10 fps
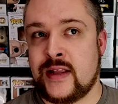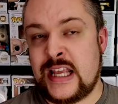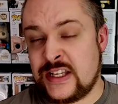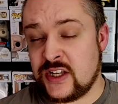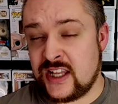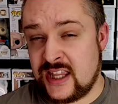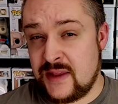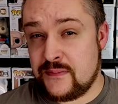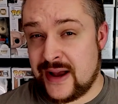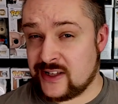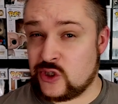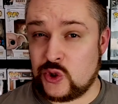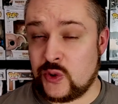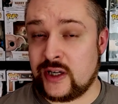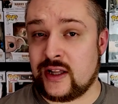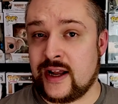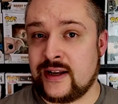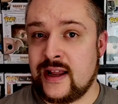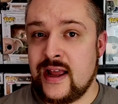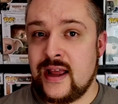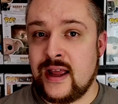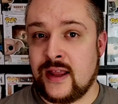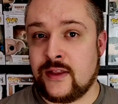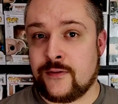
Easily the best storyline in the